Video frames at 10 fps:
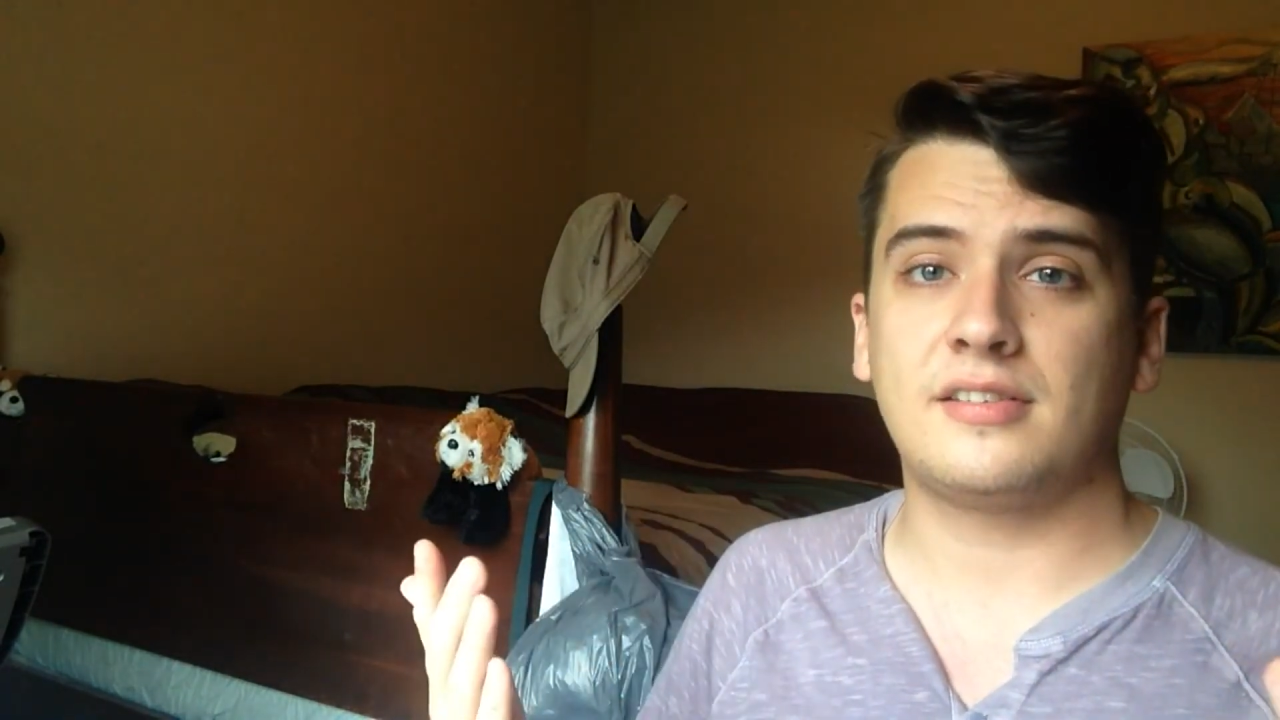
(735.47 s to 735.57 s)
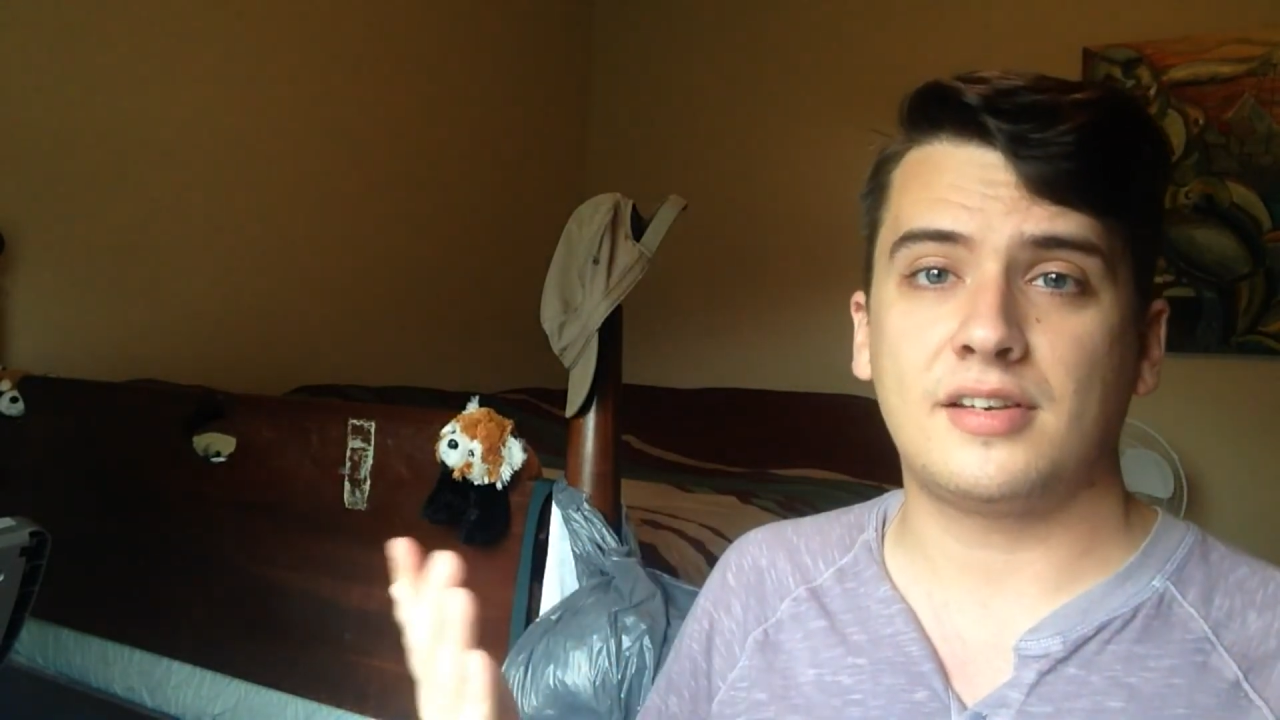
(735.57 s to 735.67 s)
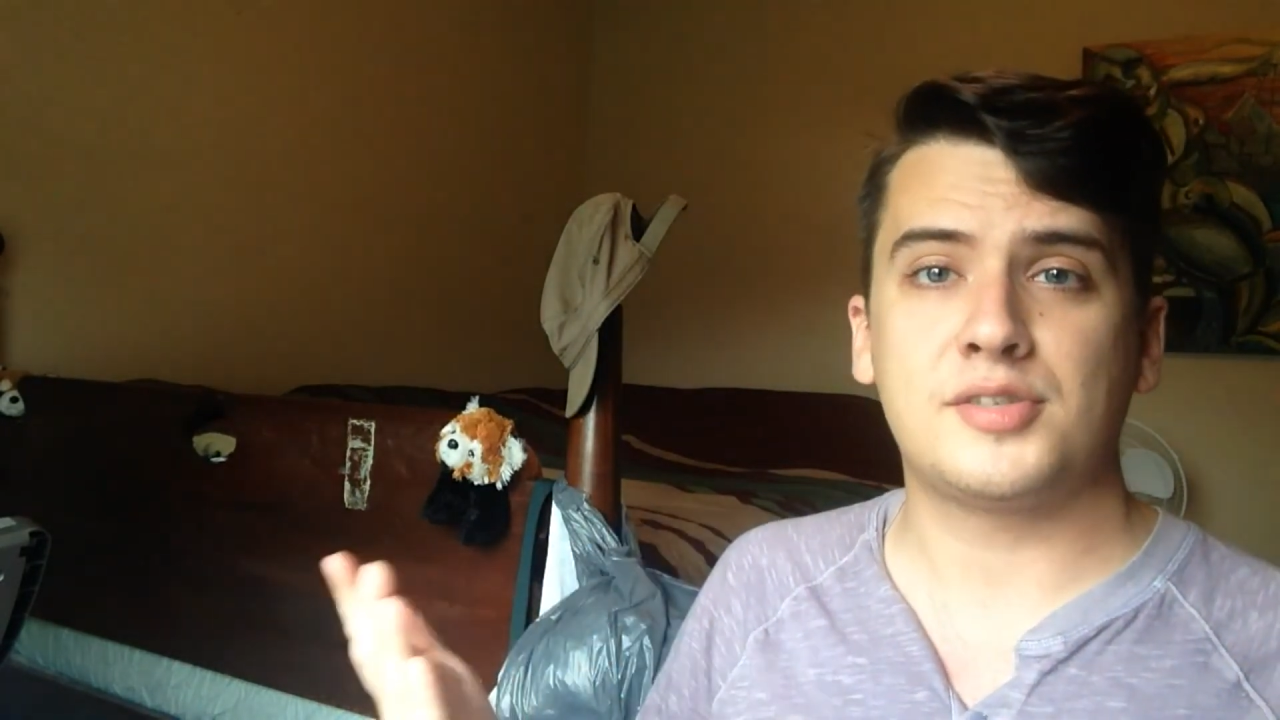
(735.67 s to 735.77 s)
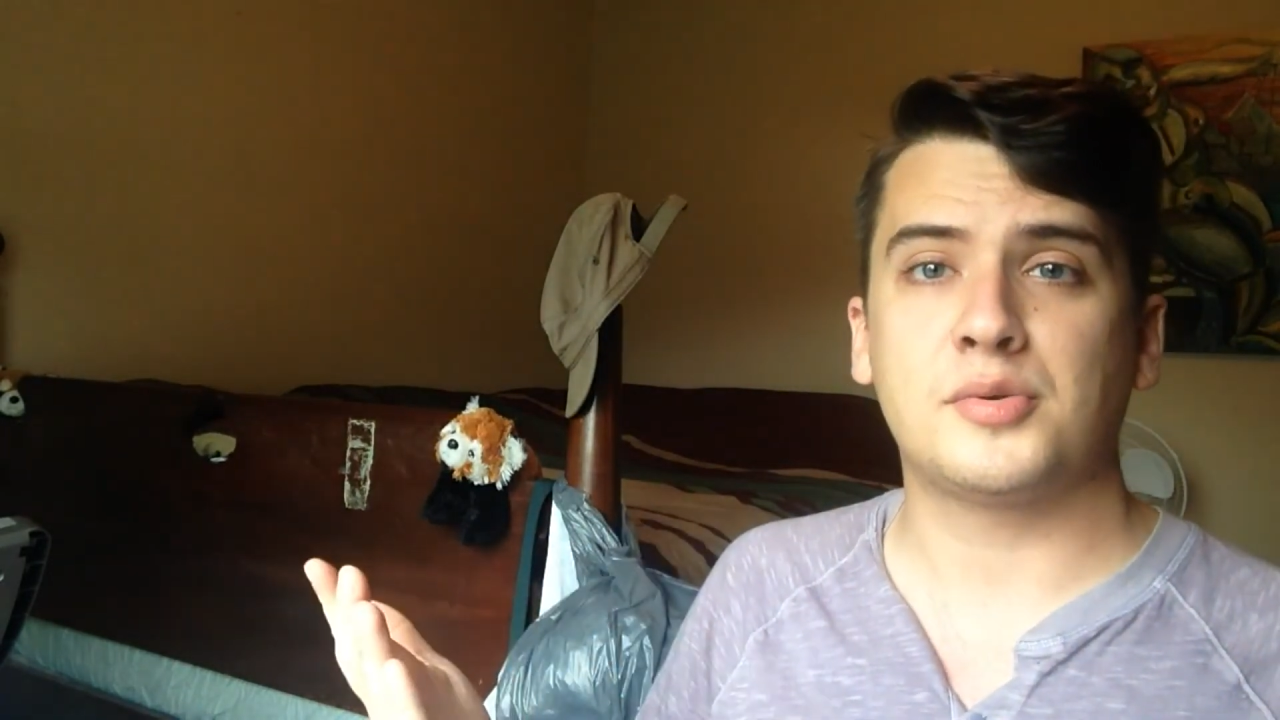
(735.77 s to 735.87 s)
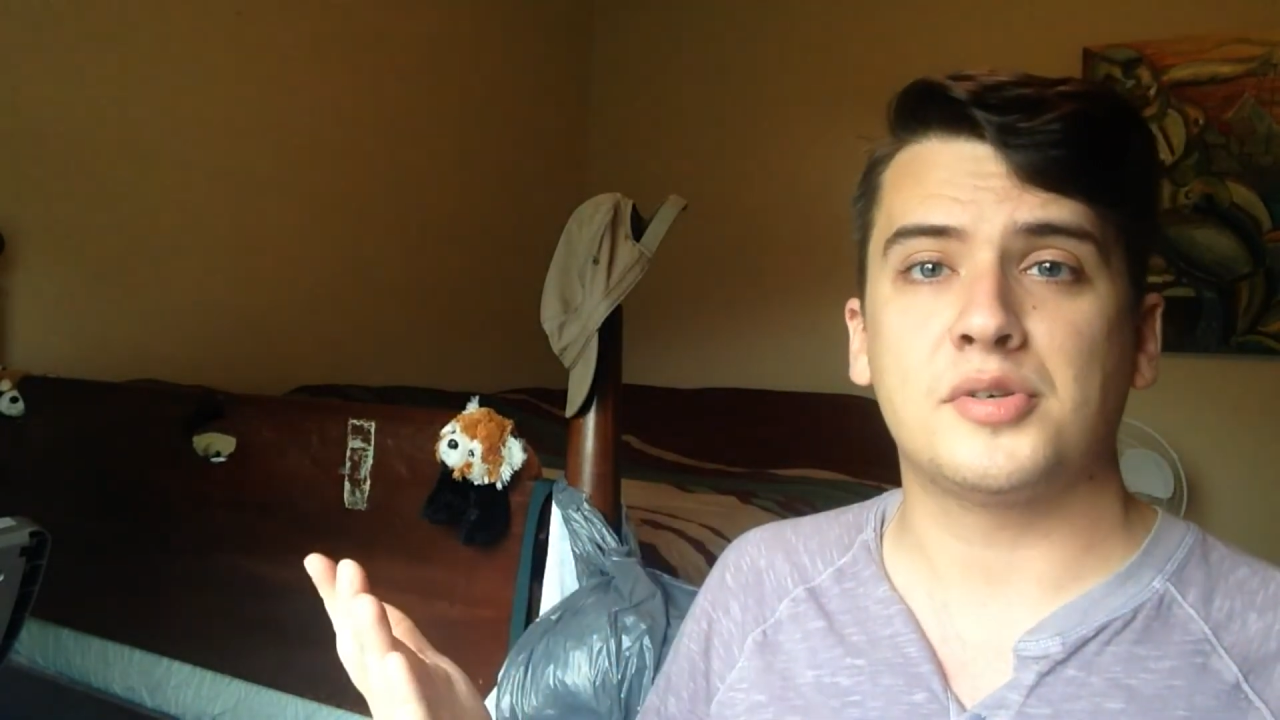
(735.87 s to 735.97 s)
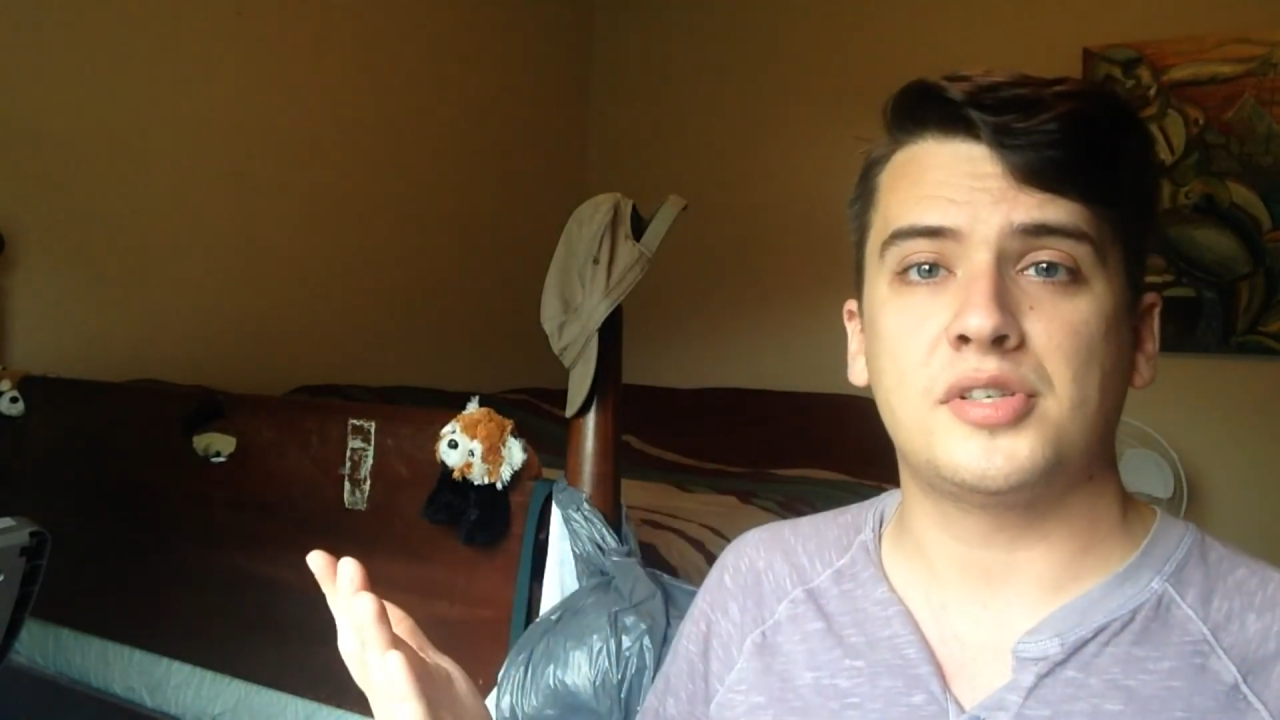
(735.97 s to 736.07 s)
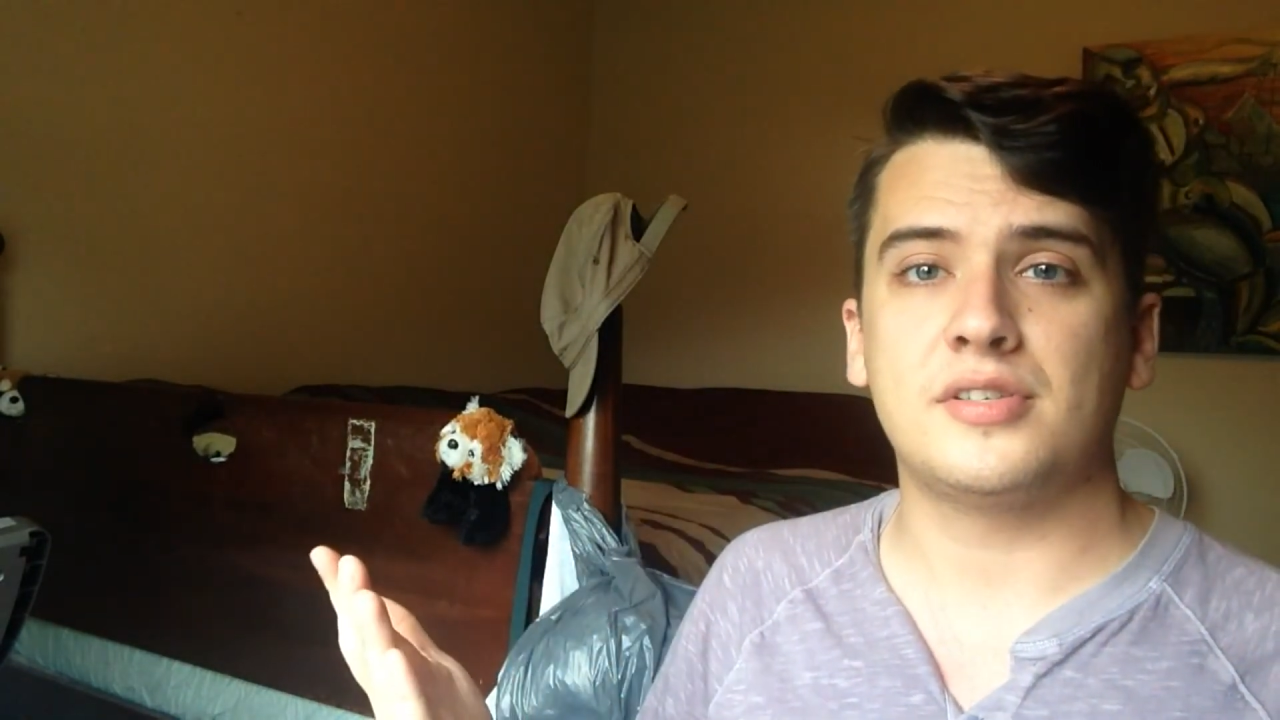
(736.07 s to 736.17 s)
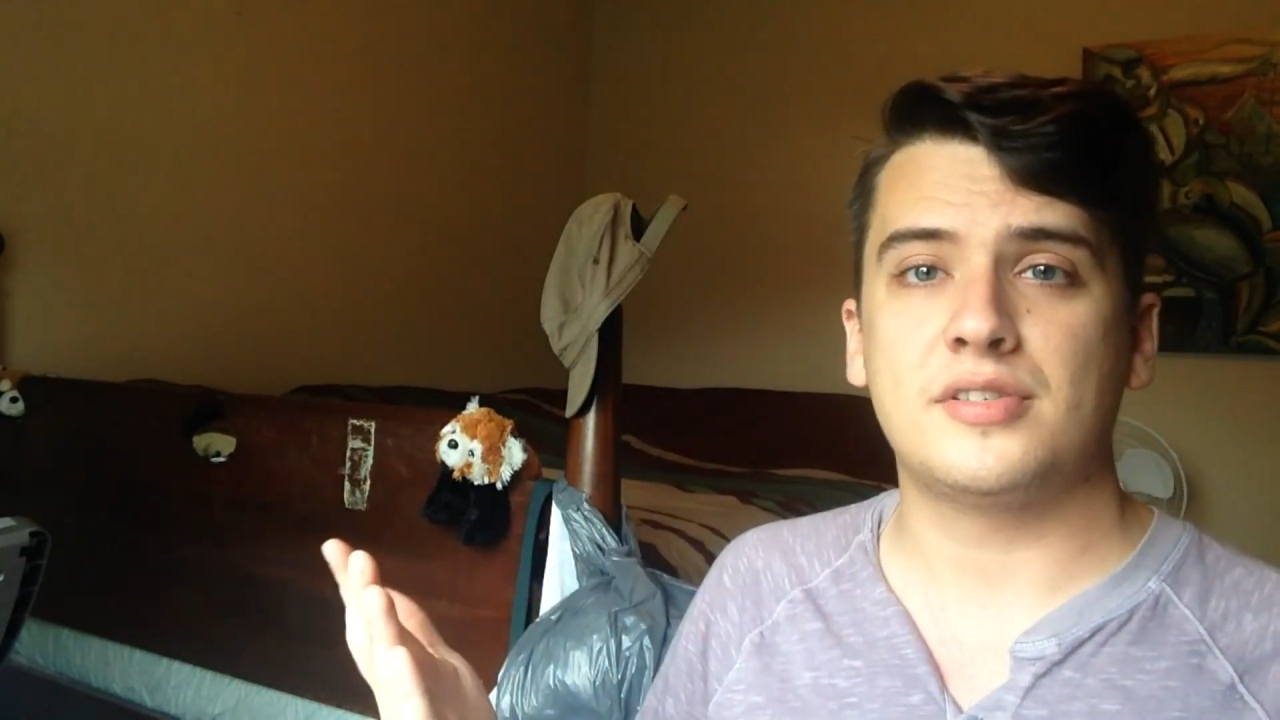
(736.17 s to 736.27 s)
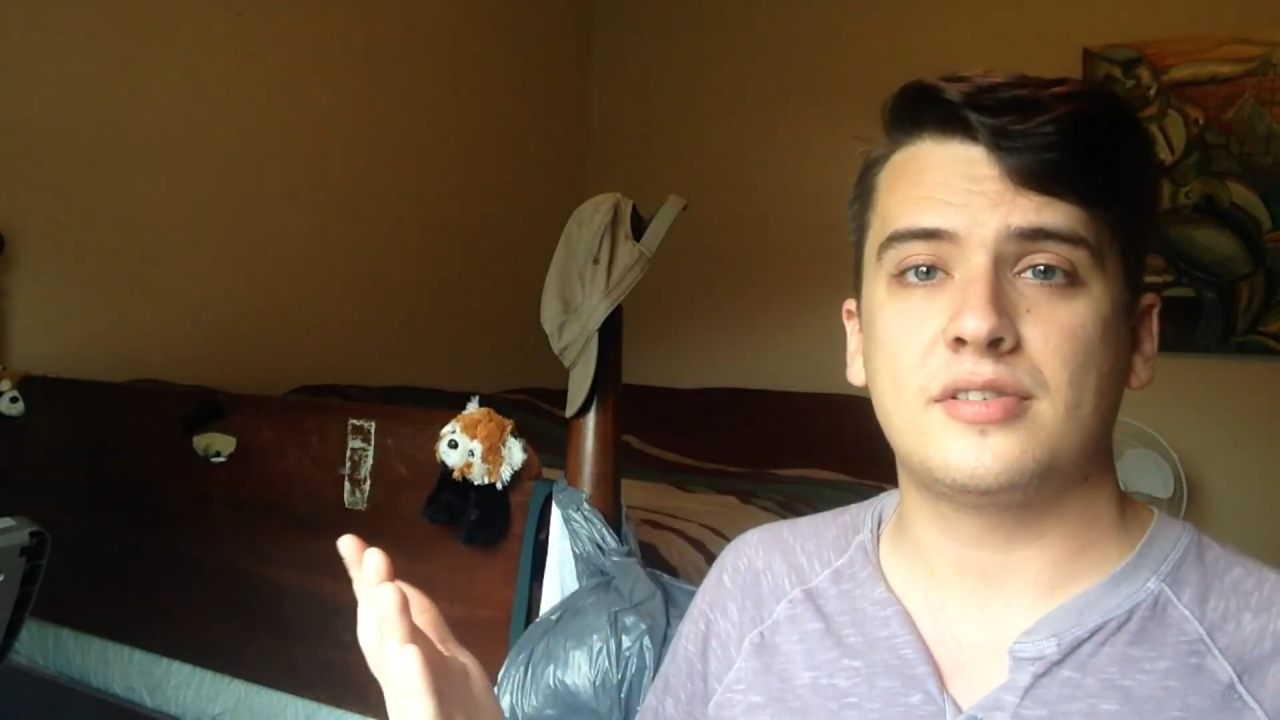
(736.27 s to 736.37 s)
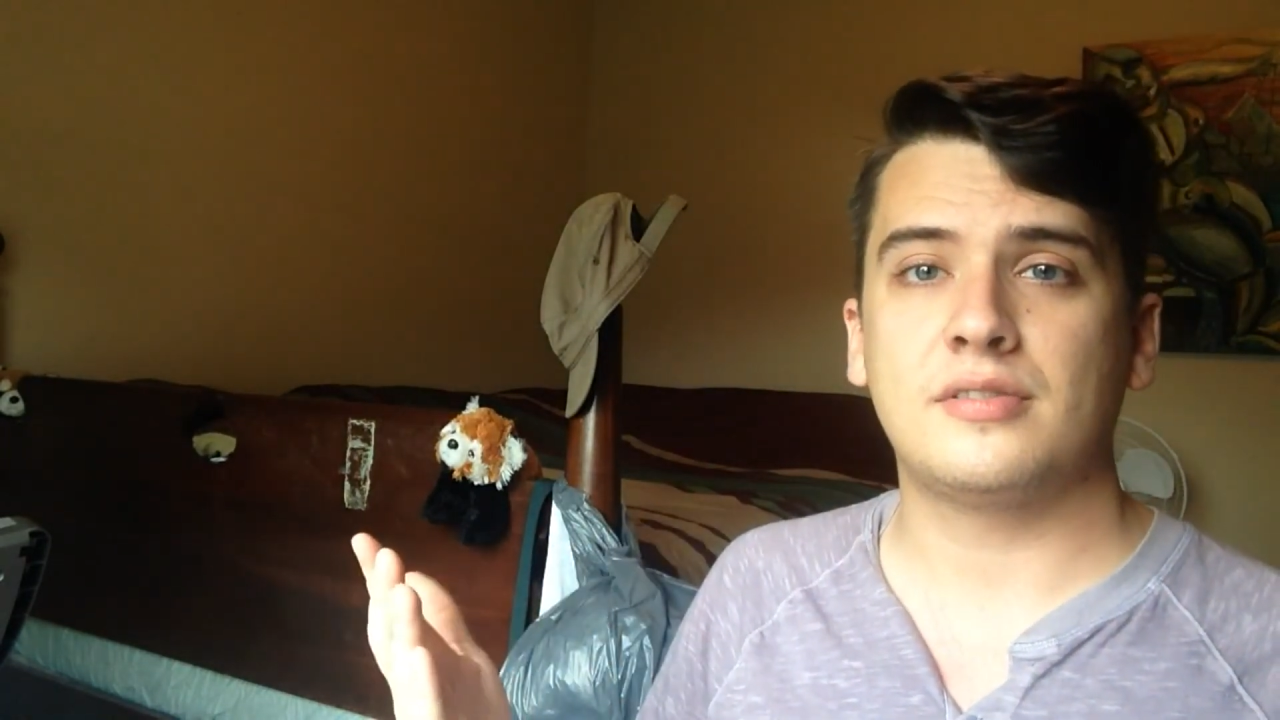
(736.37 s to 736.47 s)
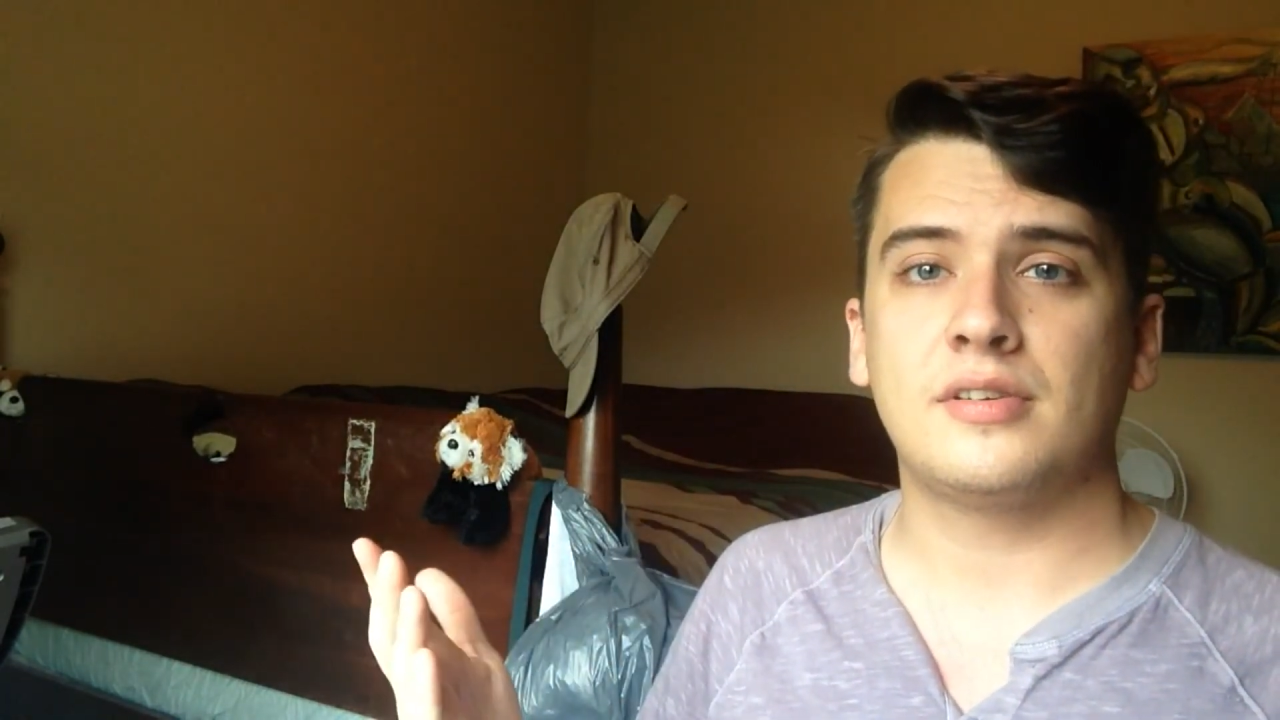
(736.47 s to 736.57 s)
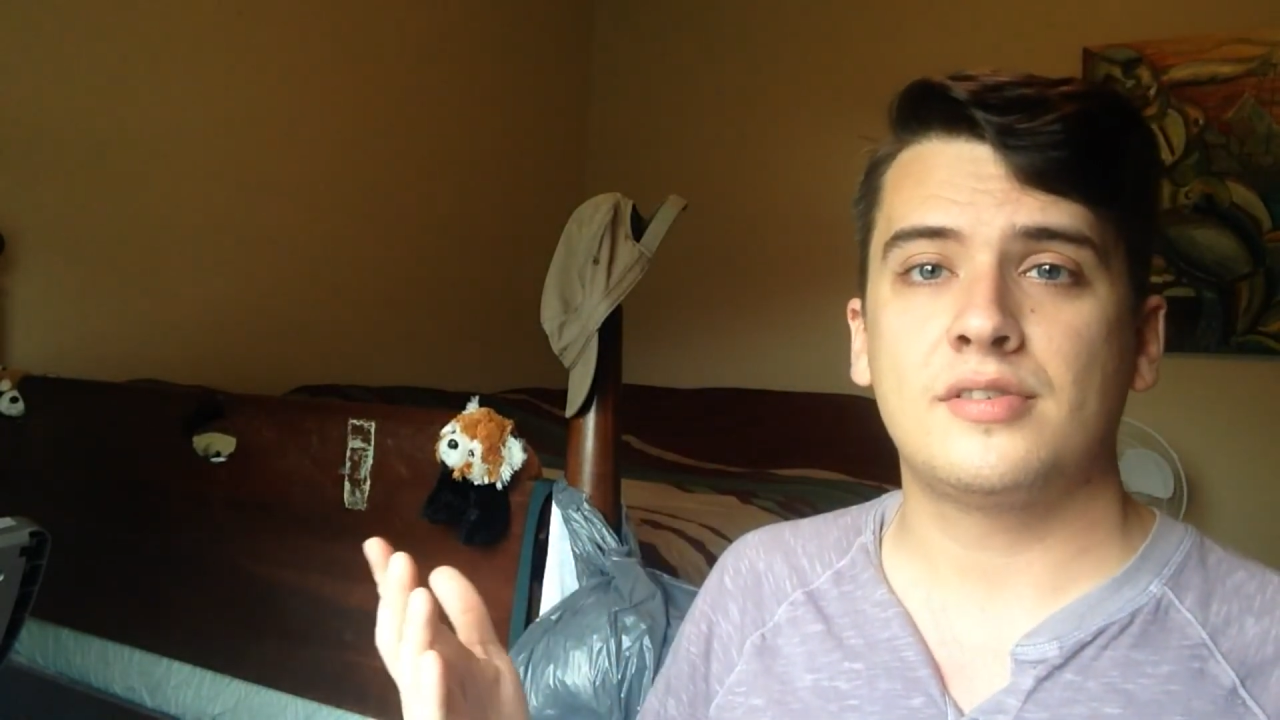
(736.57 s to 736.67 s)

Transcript: the distortions.